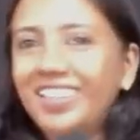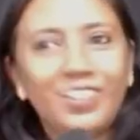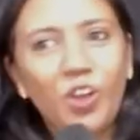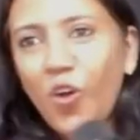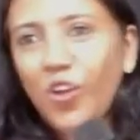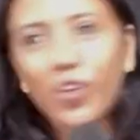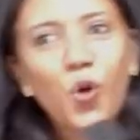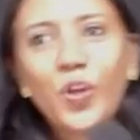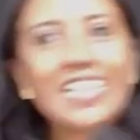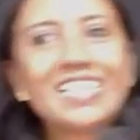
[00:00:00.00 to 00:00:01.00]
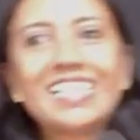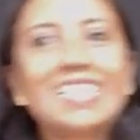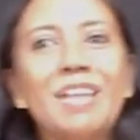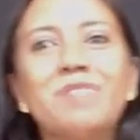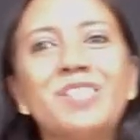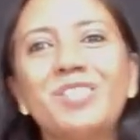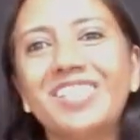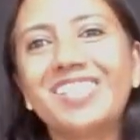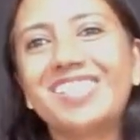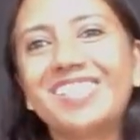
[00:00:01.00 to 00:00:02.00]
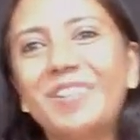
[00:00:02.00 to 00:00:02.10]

No, no easy steps to this.